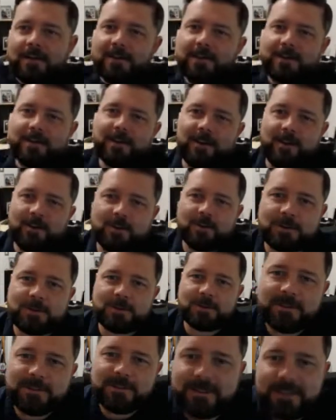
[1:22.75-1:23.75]
You know, I
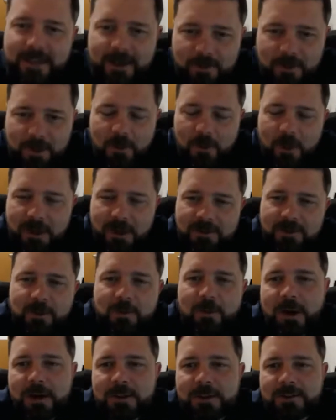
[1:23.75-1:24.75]
was that'd be way too
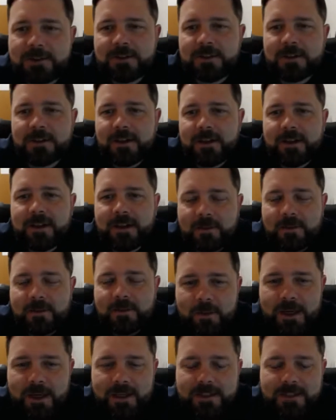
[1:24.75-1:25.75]
much for me.